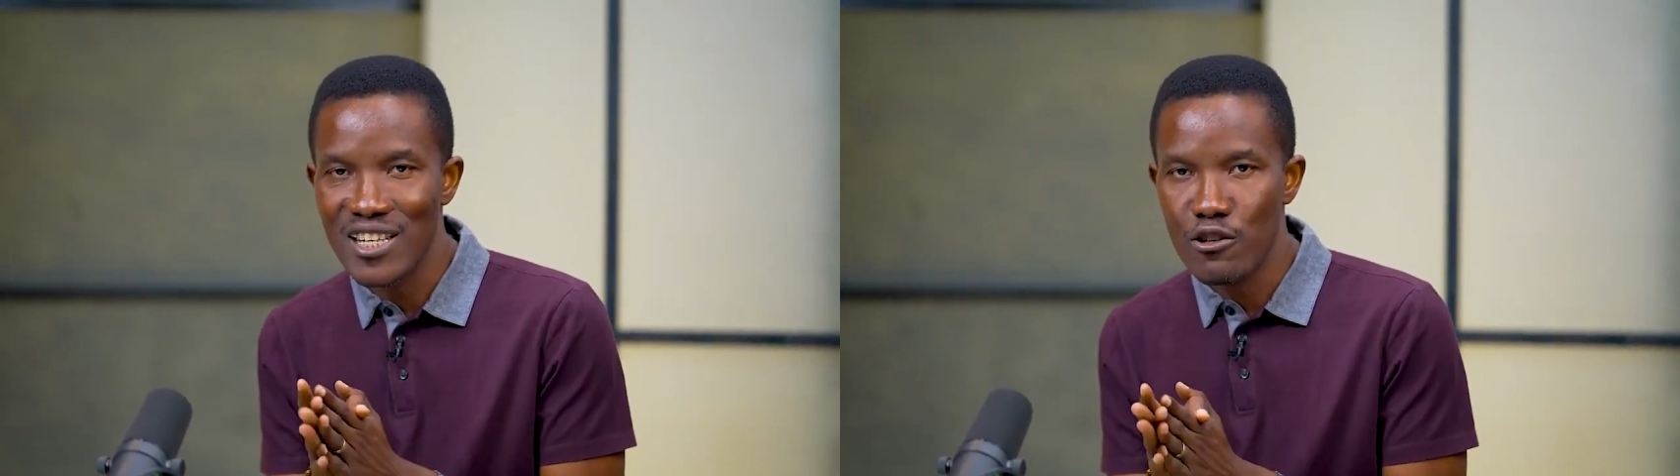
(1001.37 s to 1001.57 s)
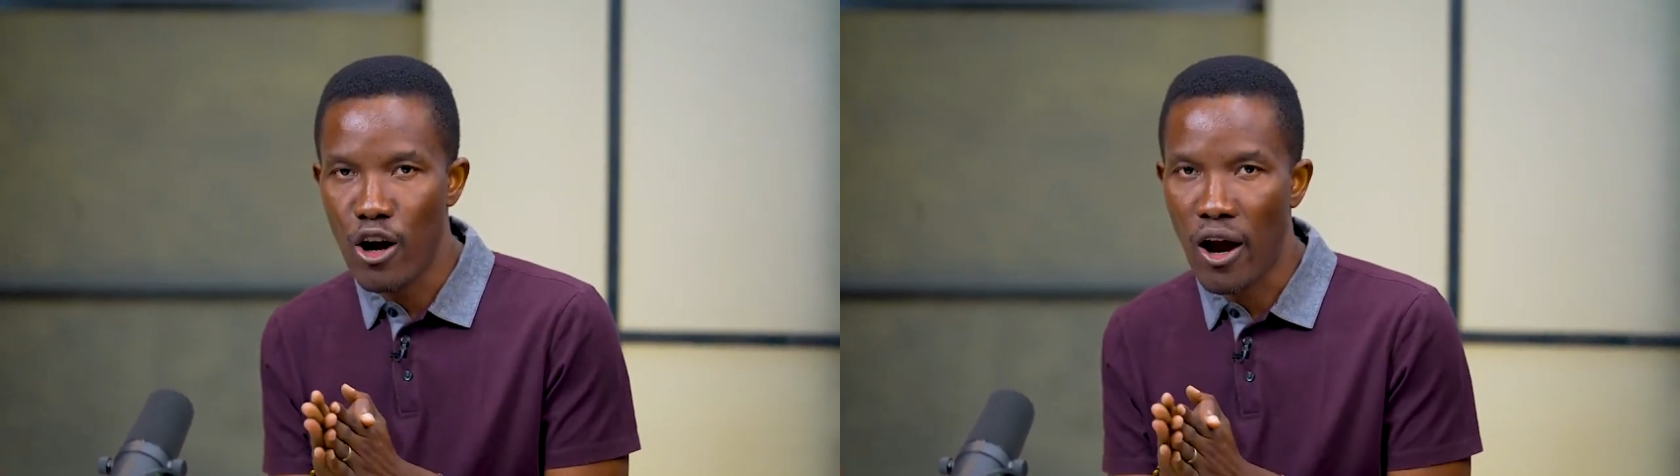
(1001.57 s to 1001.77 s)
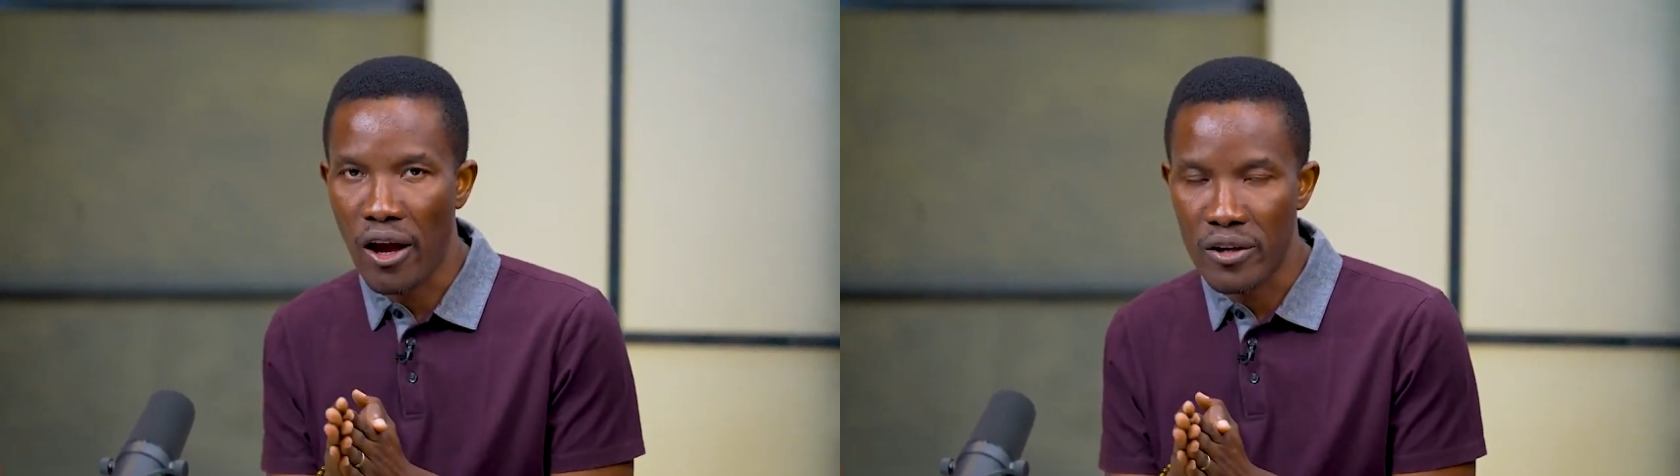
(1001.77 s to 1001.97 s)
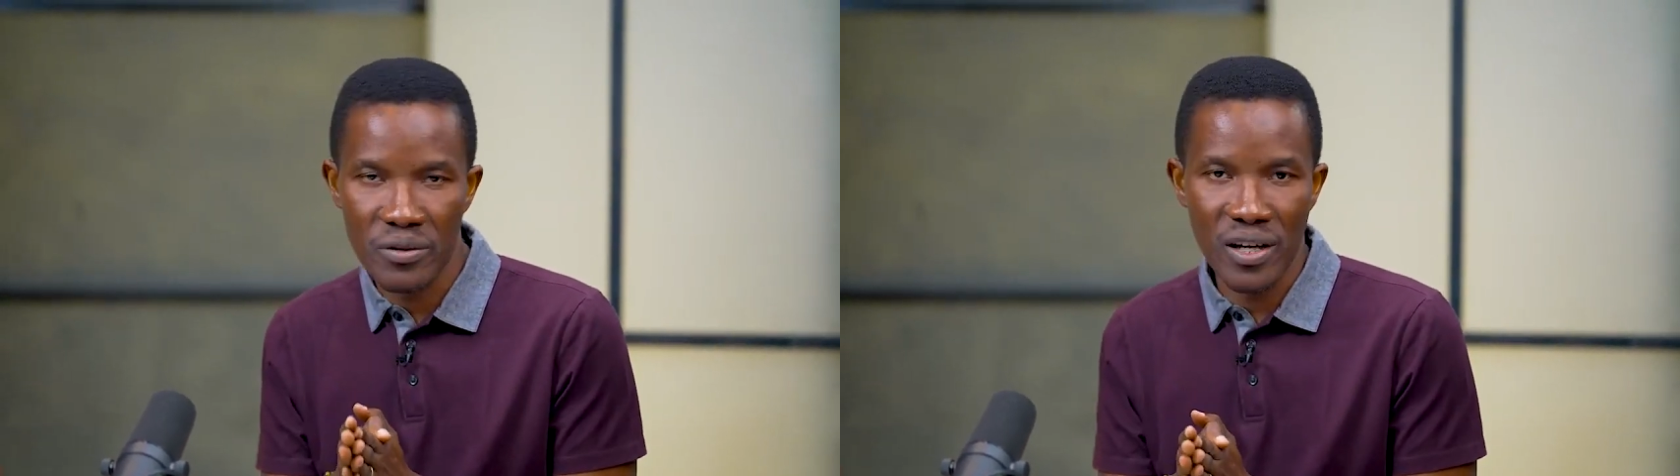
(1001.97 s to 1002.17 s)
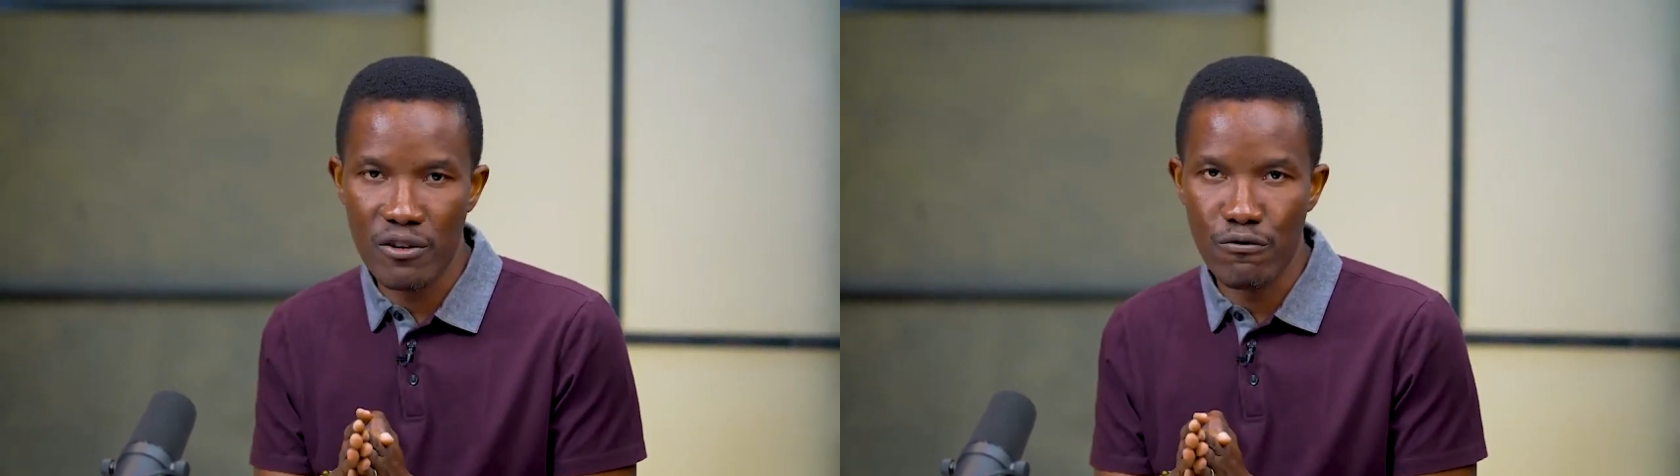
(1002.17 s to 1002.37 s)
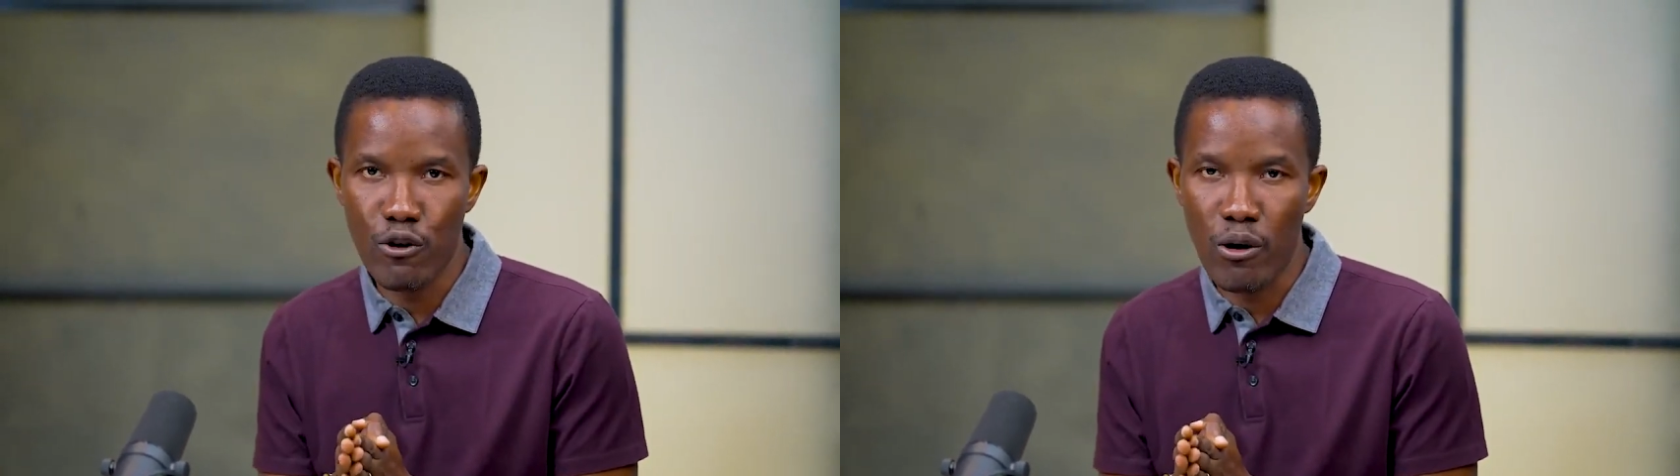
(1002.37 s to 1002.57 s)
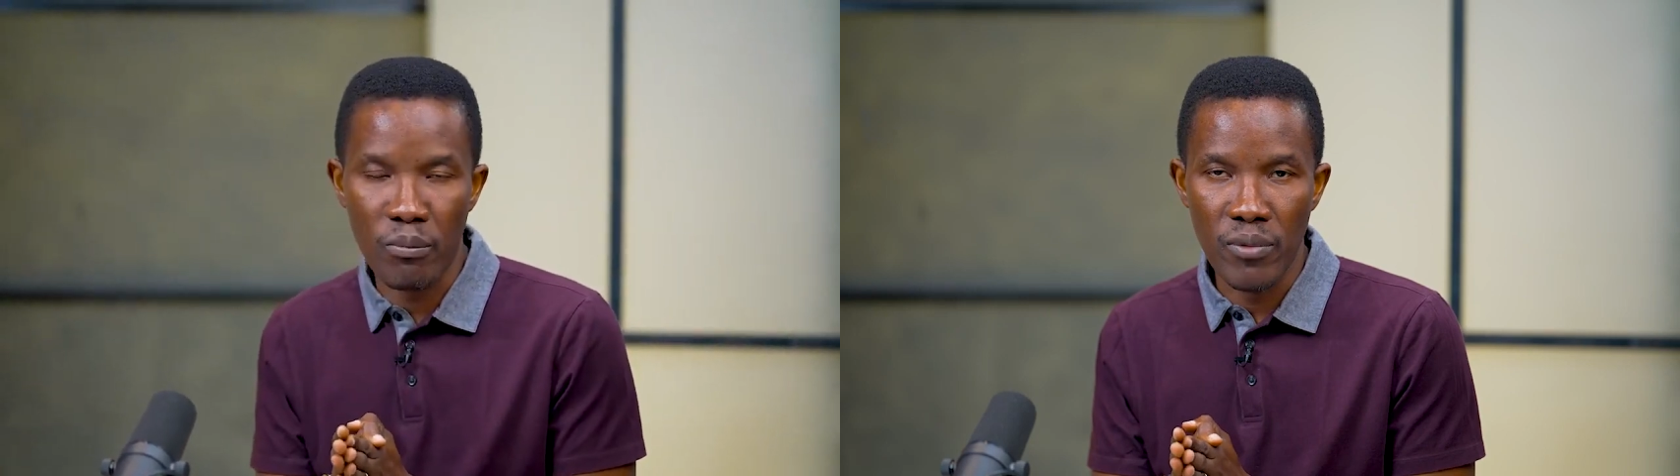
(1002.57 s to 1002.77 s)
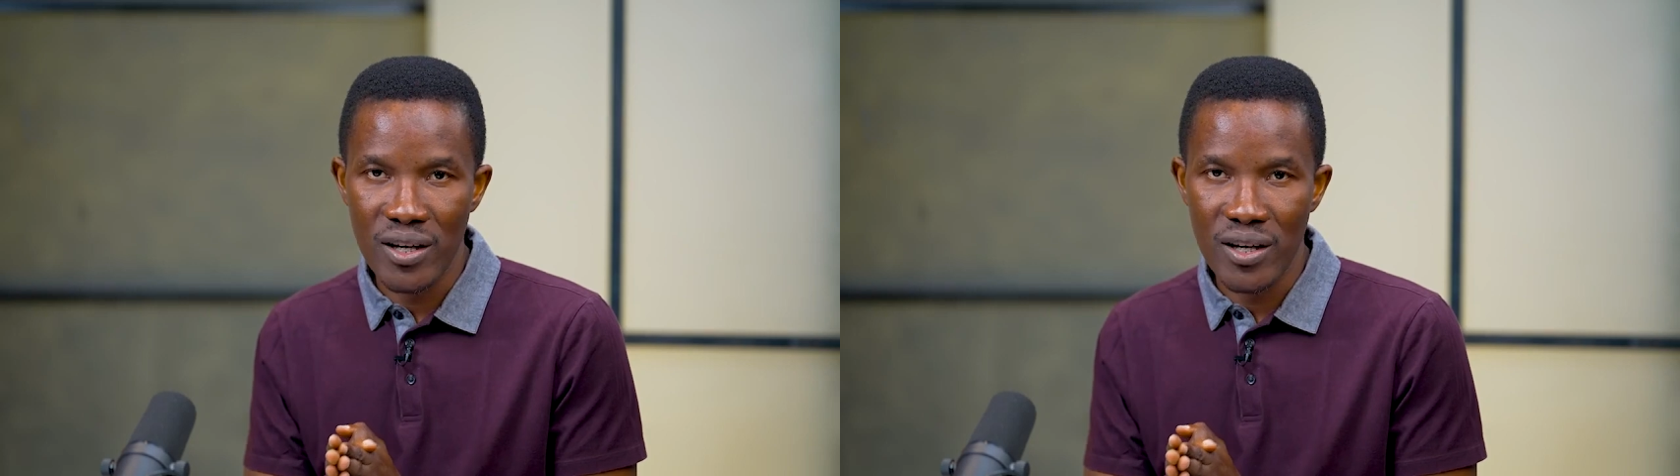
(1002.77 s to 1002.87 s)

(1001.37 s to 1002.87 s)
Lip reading: especially from